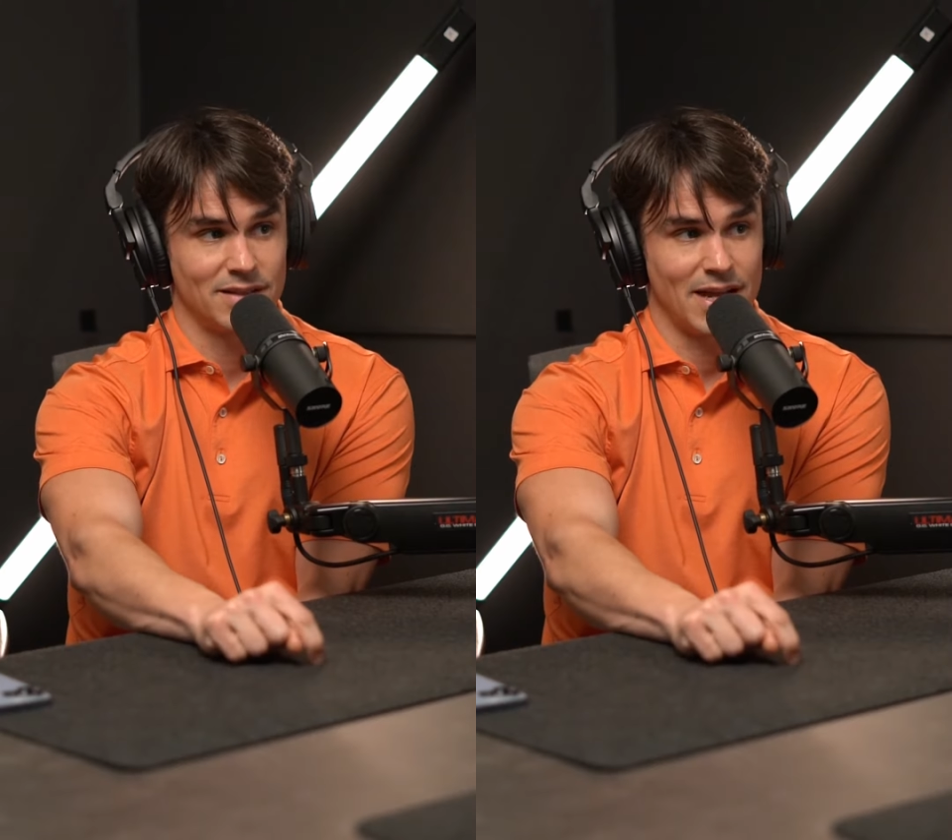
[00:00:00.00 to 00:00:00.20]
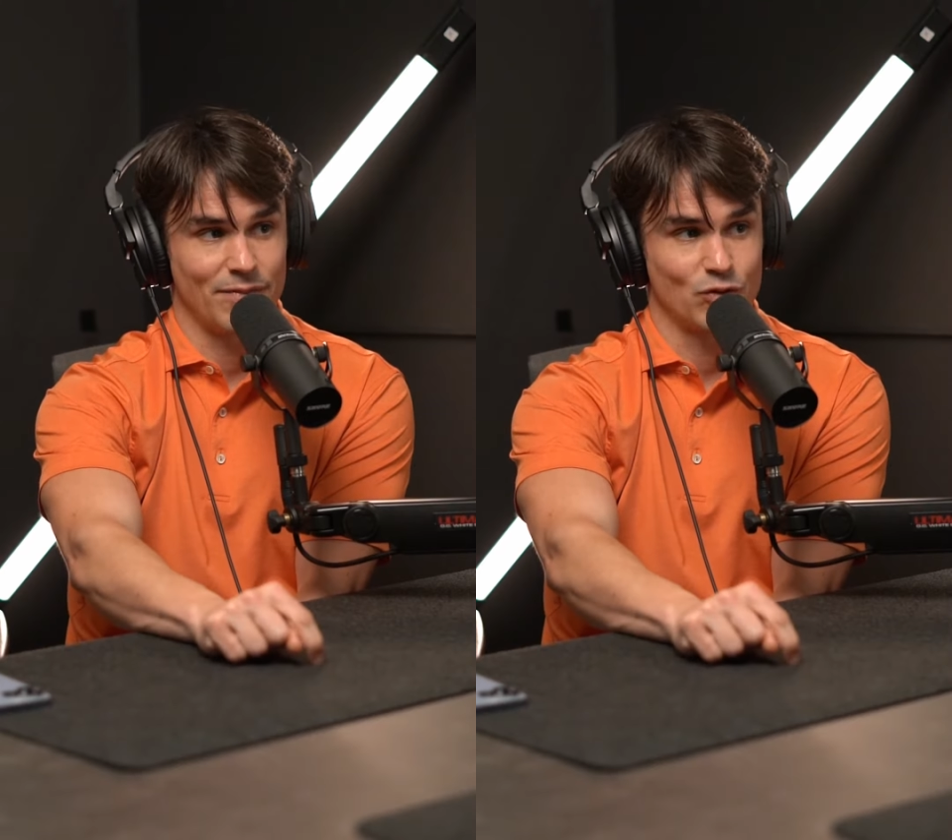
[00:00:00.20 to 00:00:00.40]

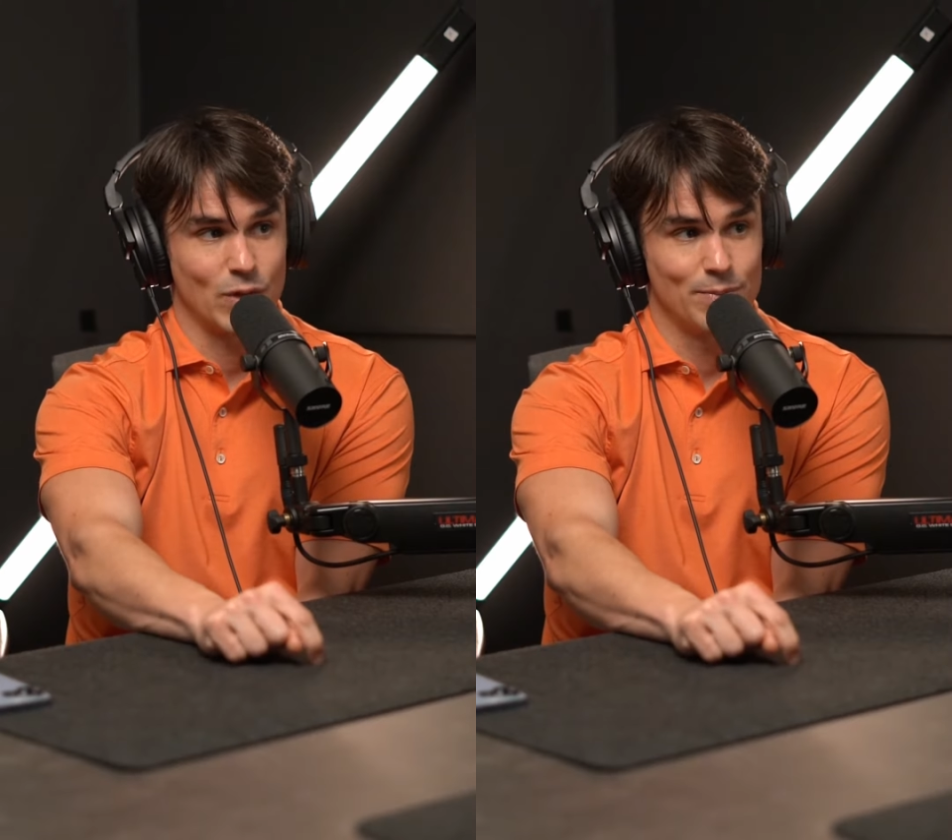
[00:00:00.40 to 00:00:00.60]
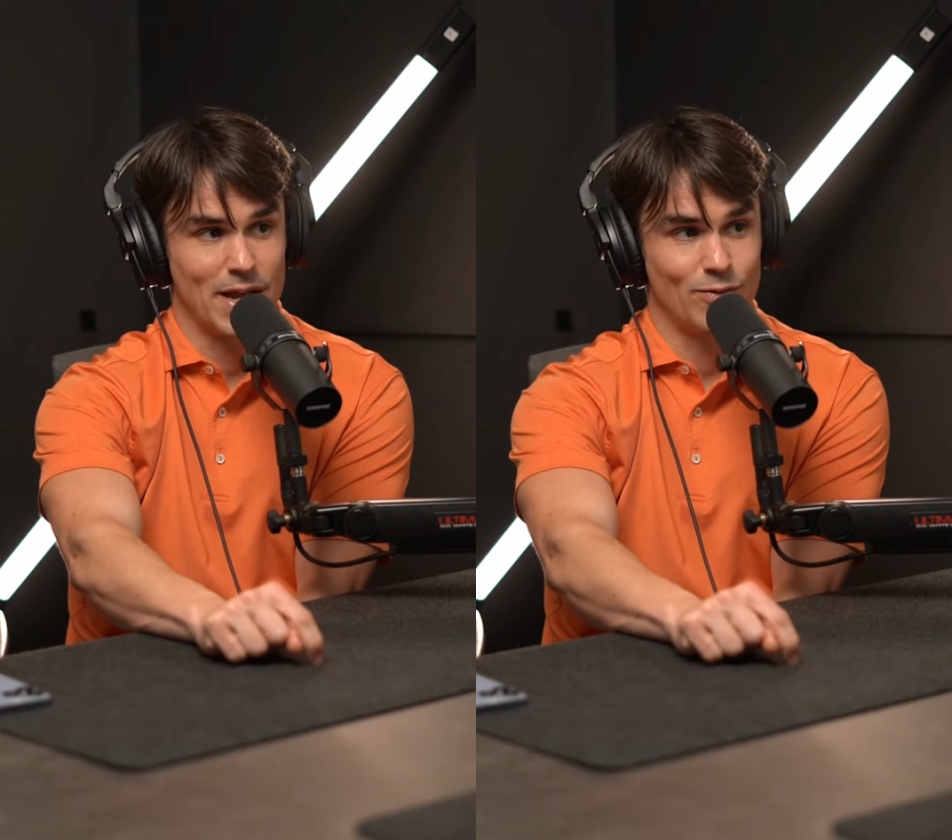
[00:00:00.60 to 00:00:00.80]
I have
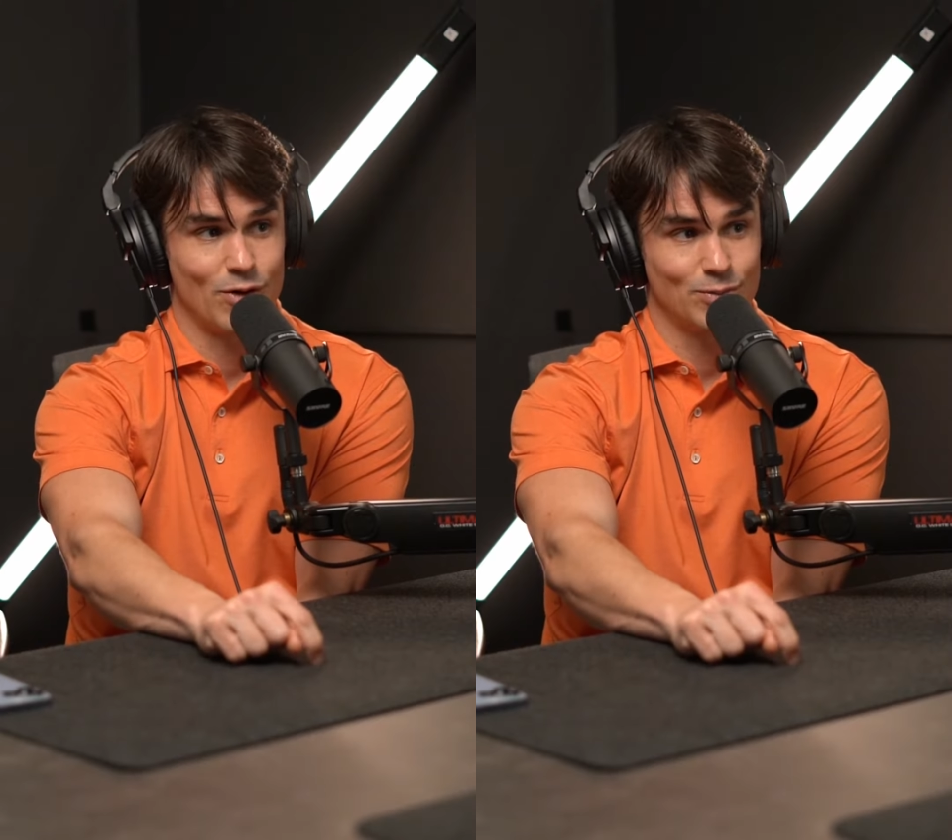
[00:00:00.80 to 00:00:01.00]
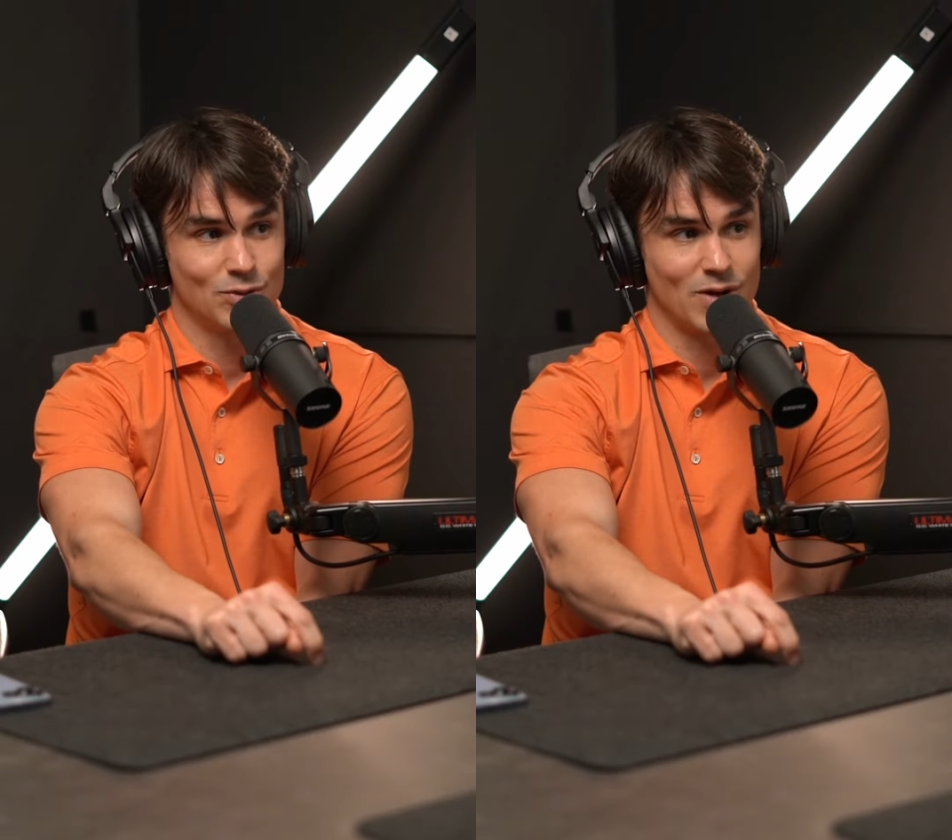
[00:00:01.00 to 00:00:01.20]
three mm.
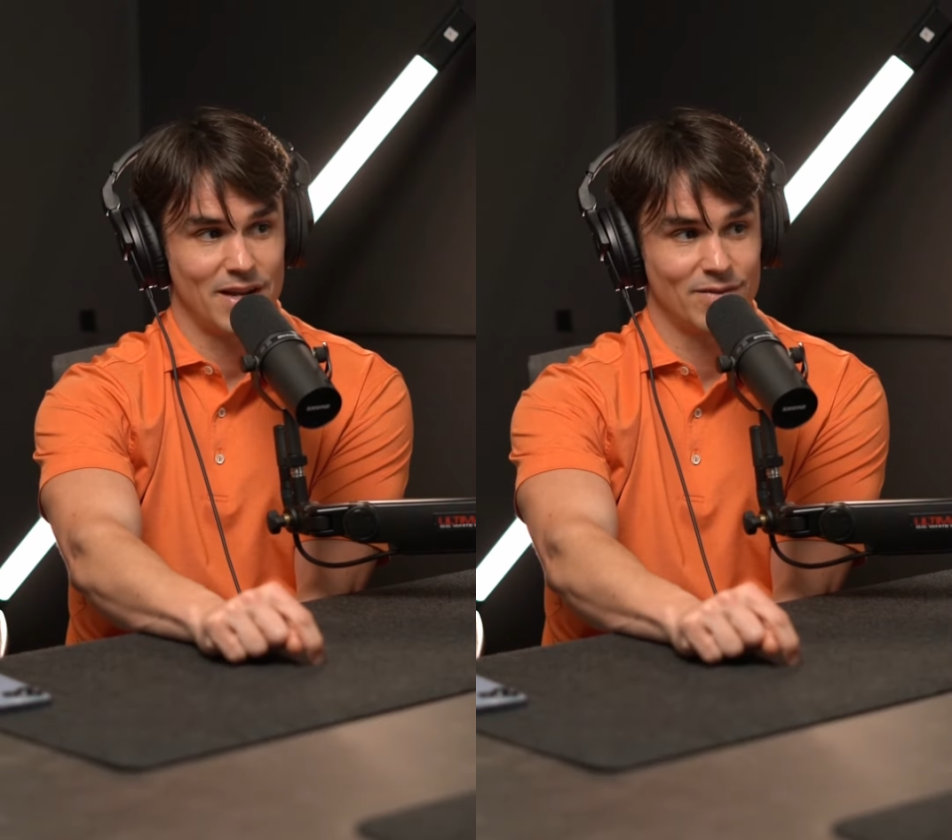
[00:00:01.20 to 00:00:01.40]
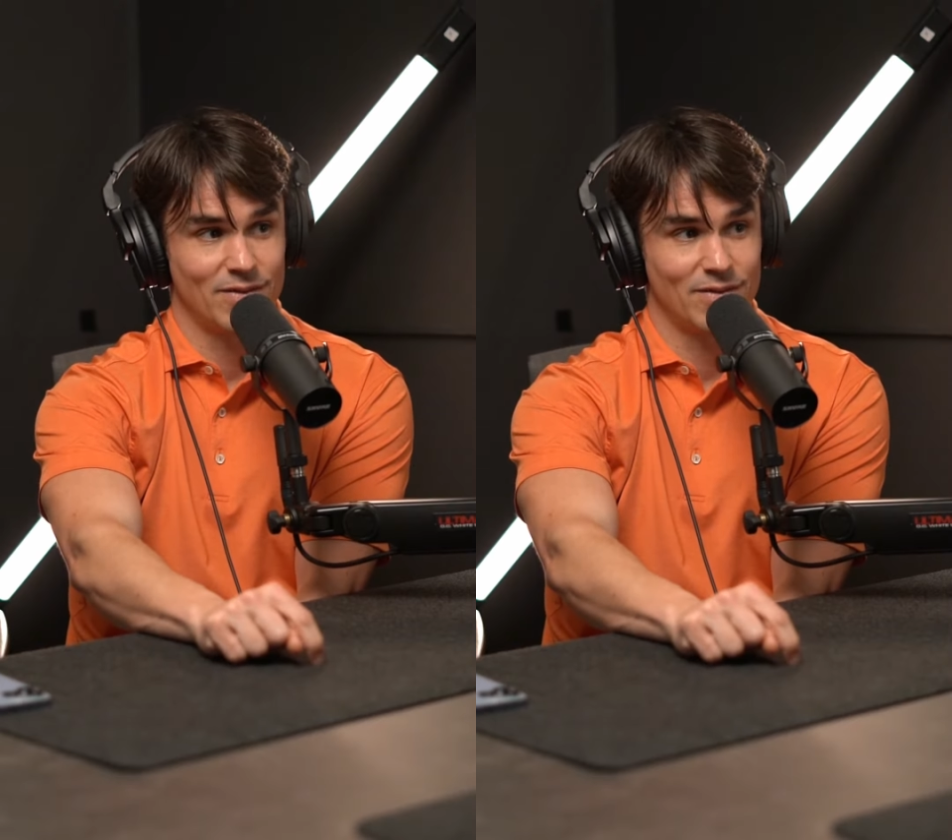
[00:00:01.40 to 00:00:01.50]
bedrooms, right?